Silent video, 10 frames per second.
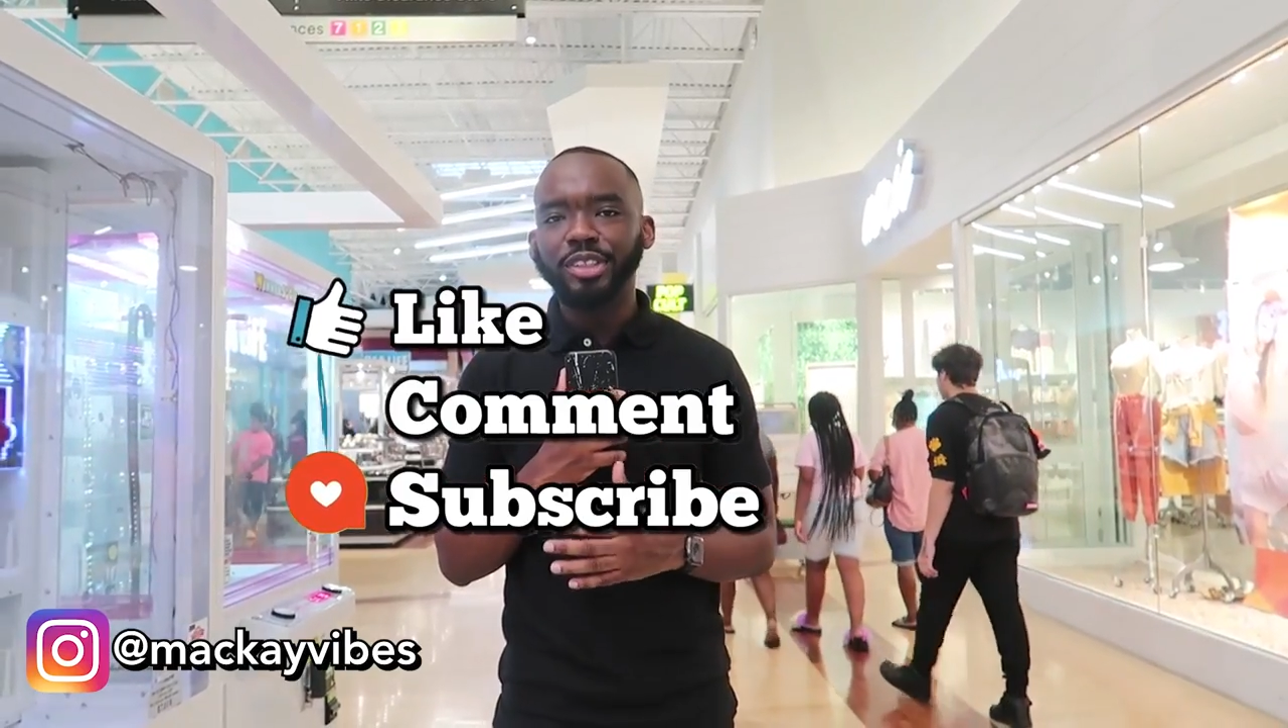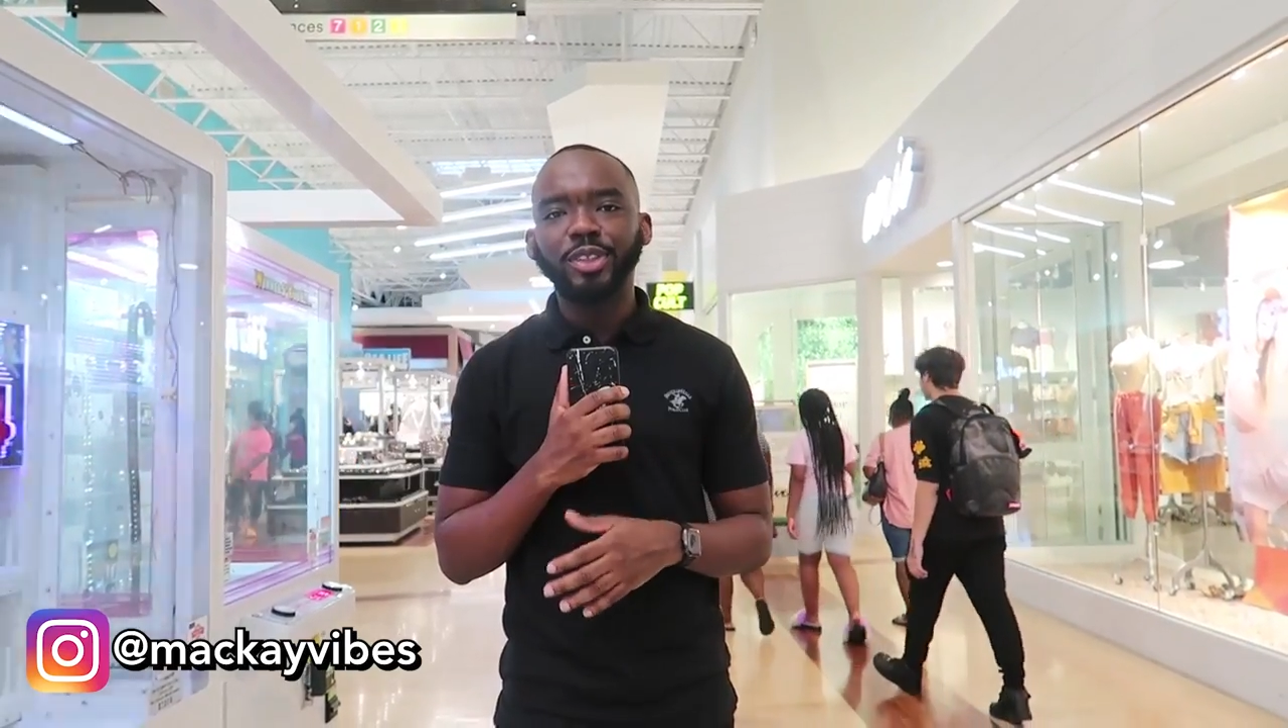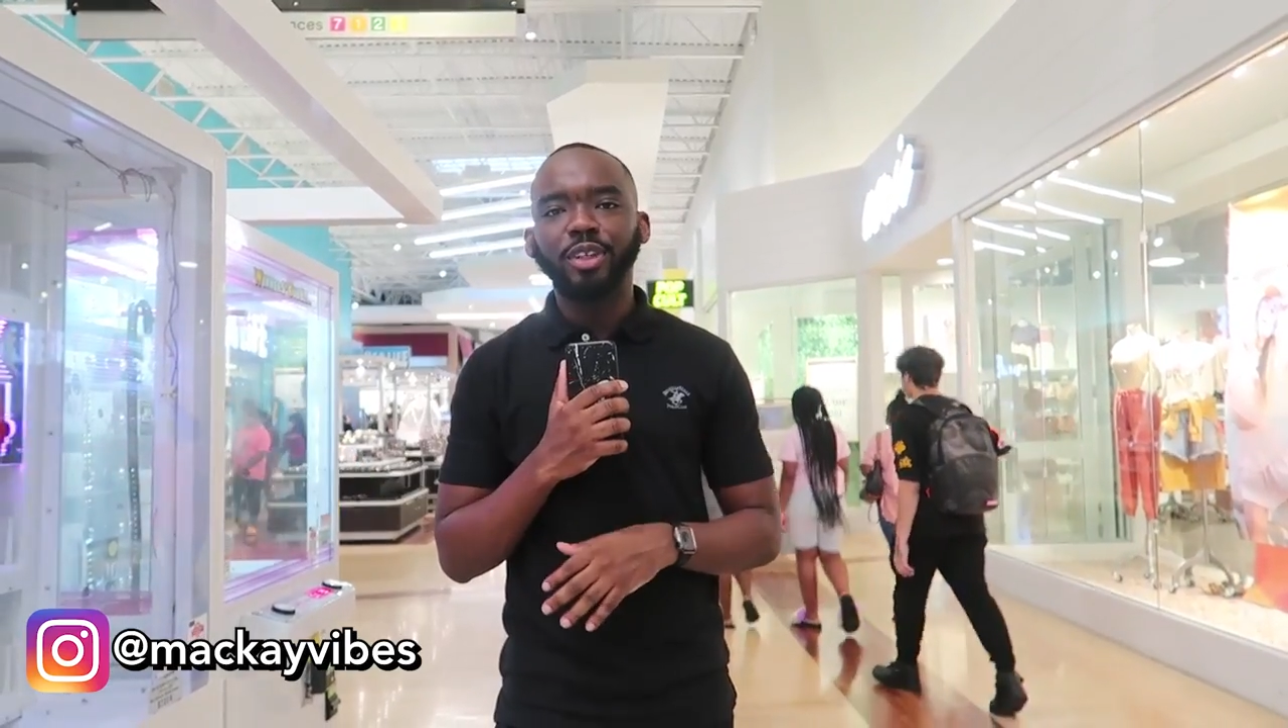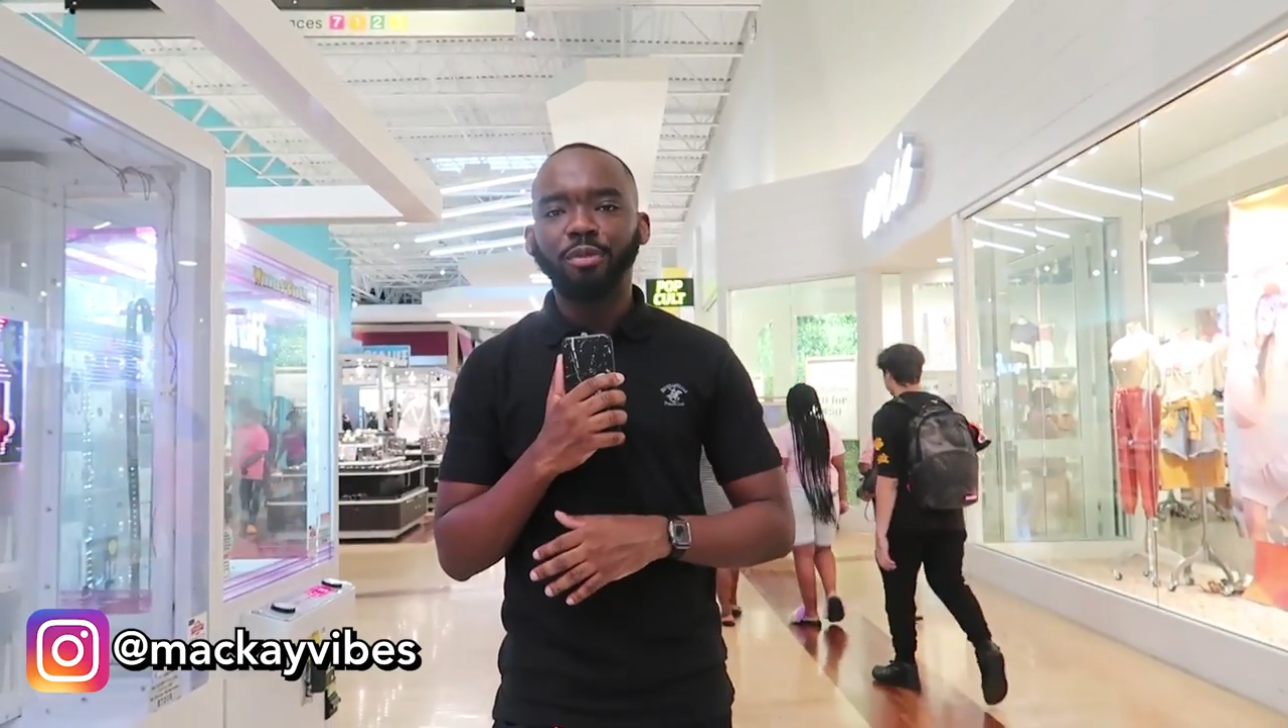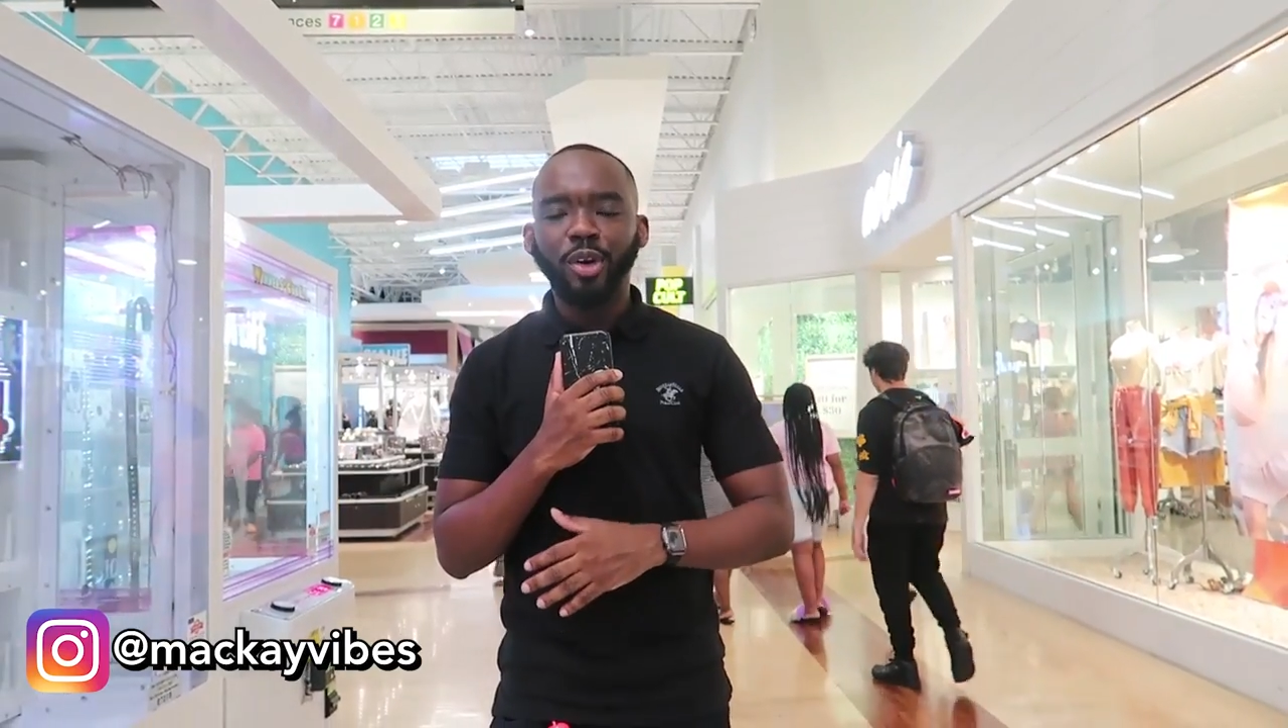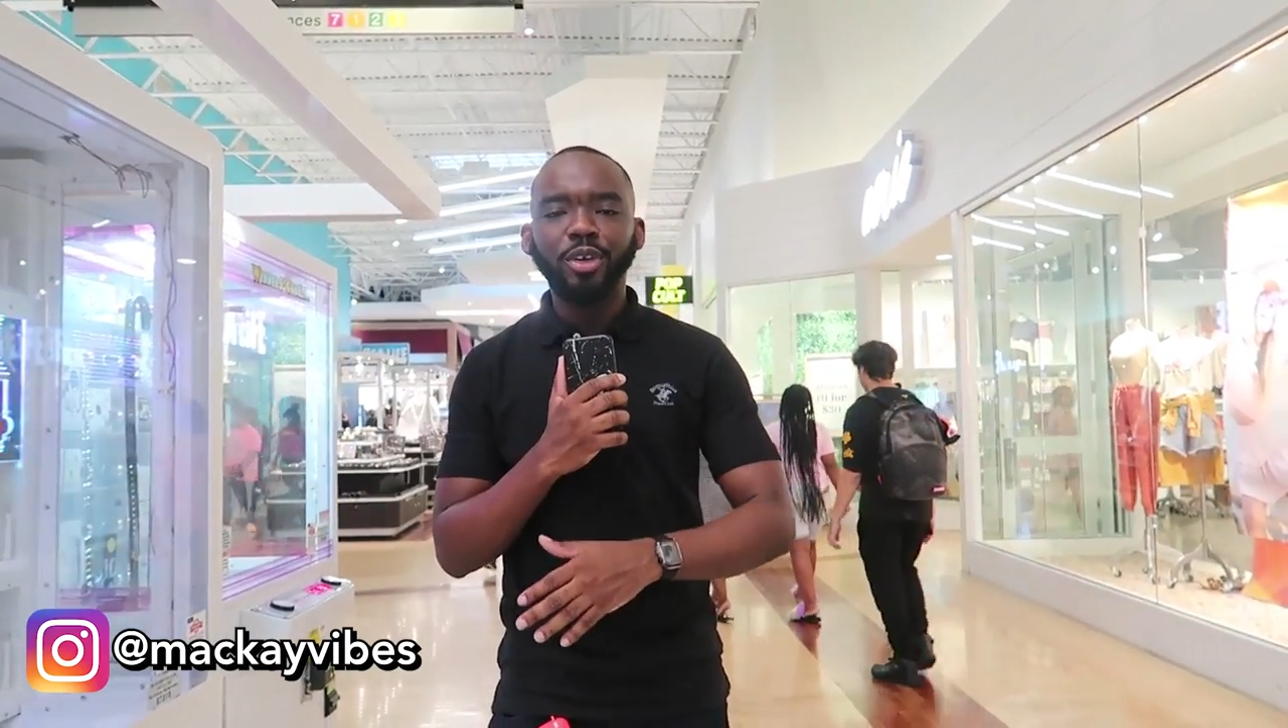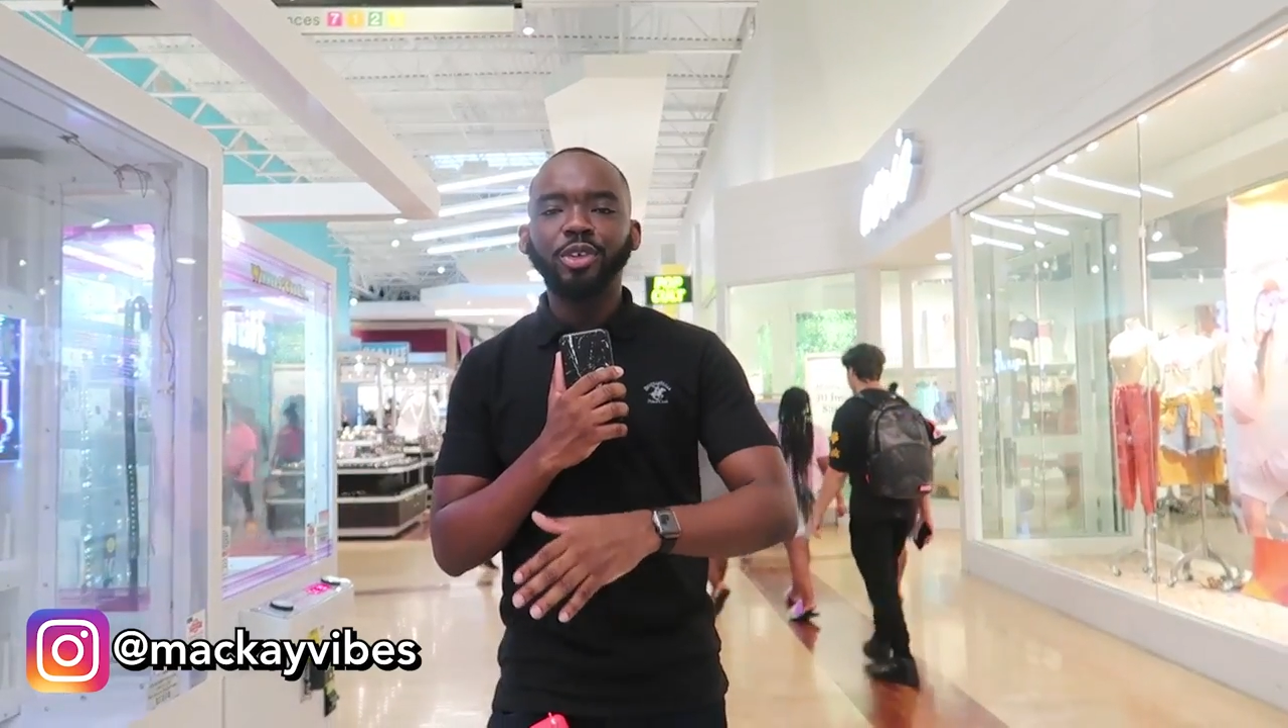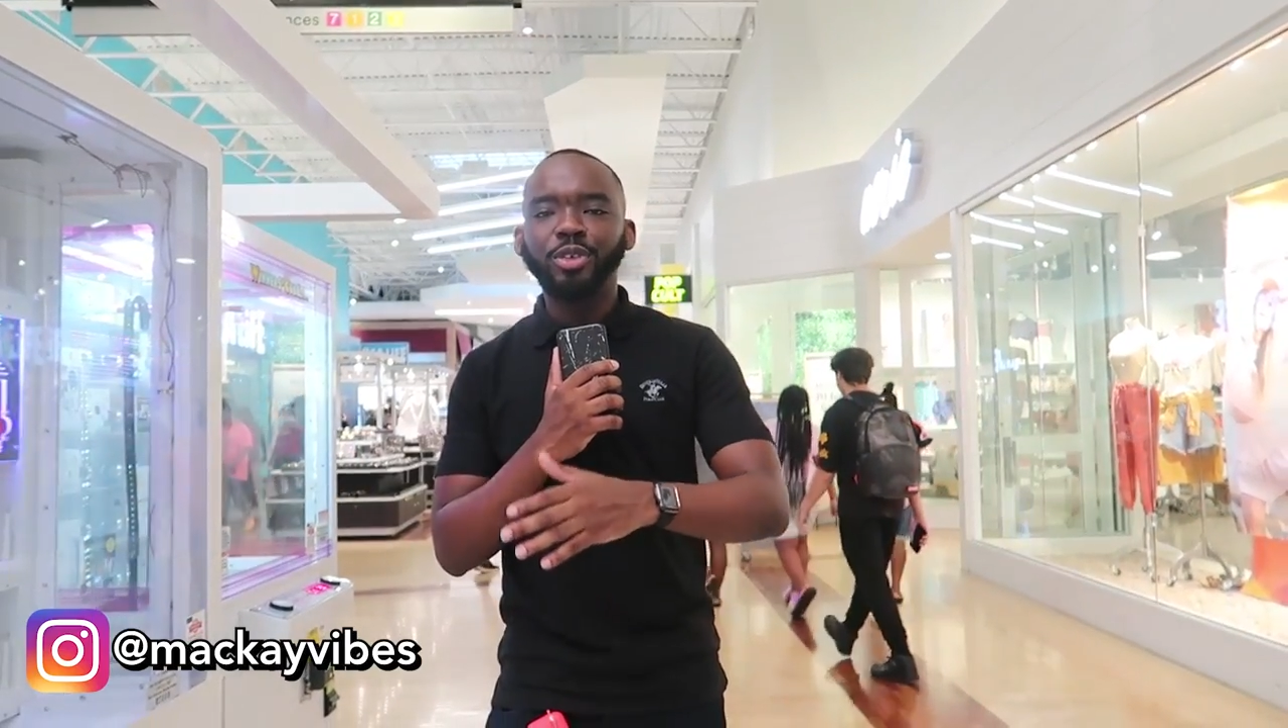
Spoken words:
So the more you